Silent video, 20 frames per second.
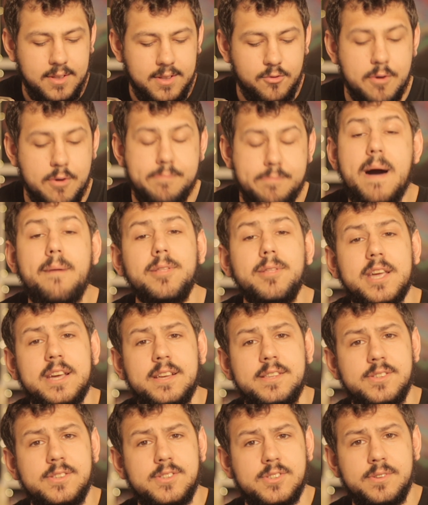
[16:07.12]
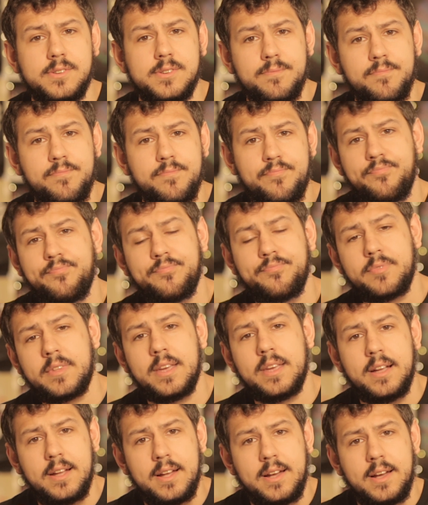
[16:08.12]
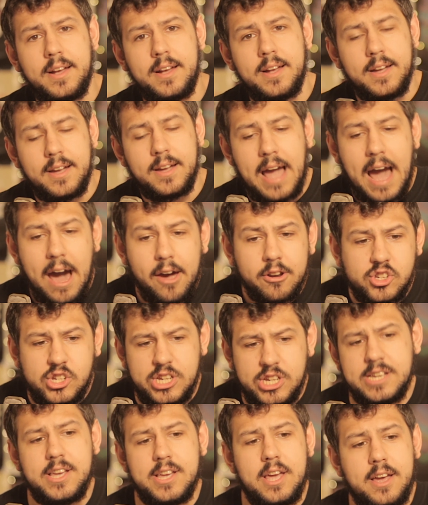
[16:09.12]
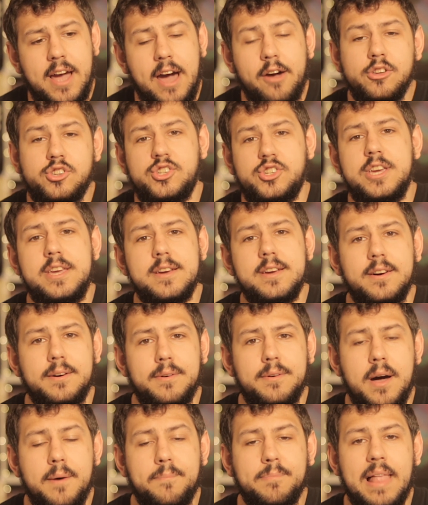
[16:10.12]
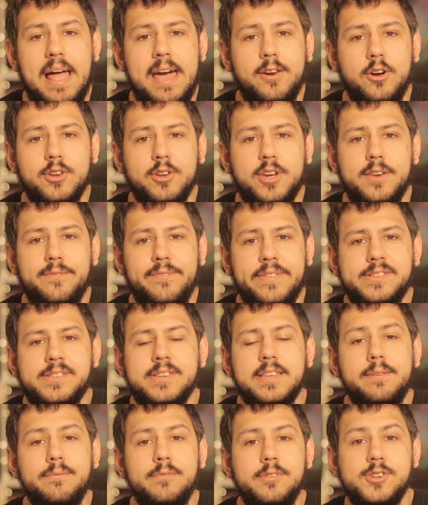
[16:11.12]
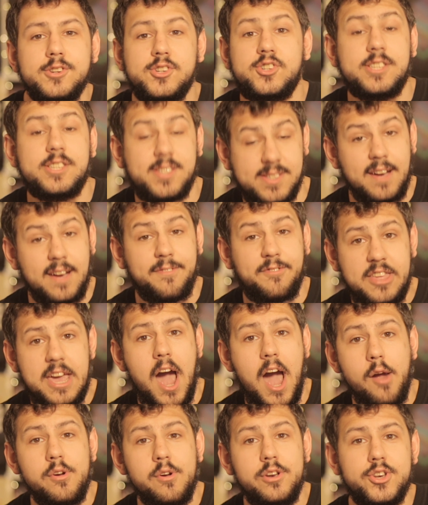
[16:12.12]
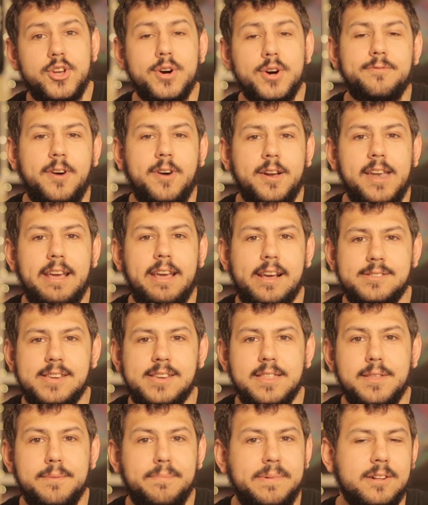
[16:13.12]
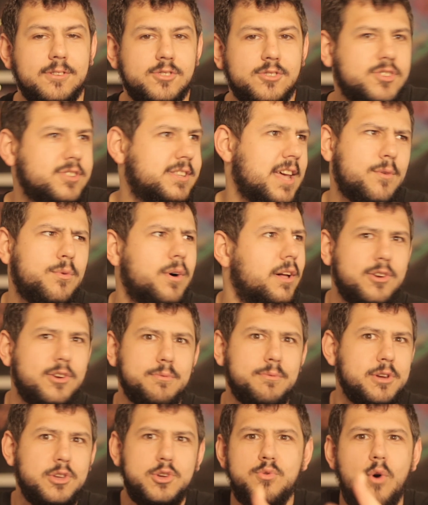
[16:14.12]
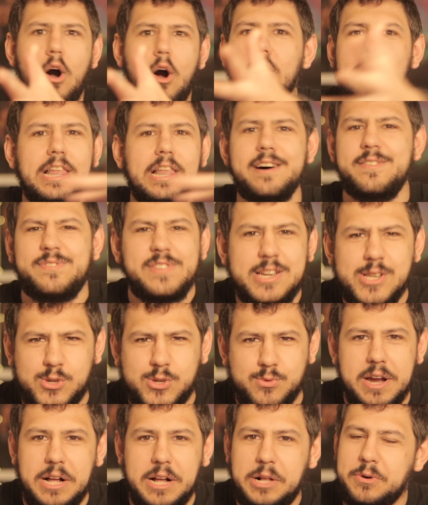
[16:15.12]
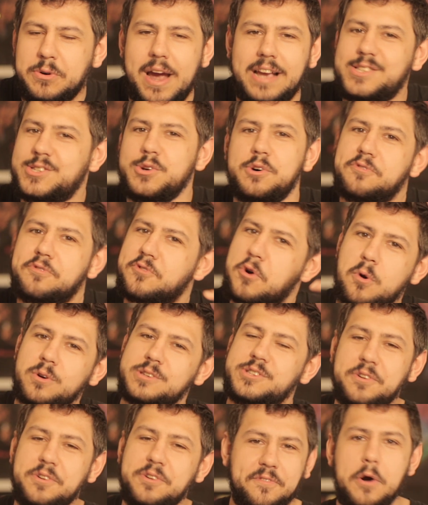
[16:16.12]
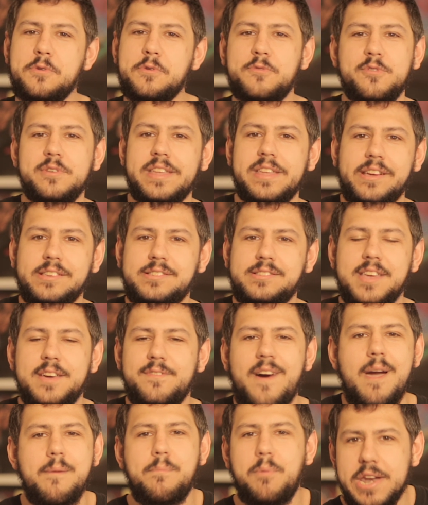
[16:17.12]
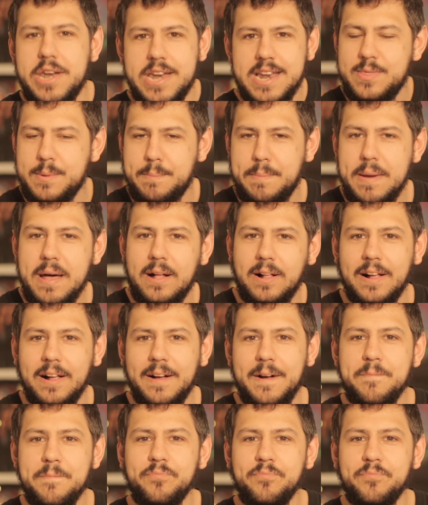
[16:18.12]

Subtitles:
Republicans, how did she plan on convincing them? She stuffed the Iron Dome funding inside the bill. She's like, well, you all love Israel, right? So of course you'll vote for this if I put it in the bill.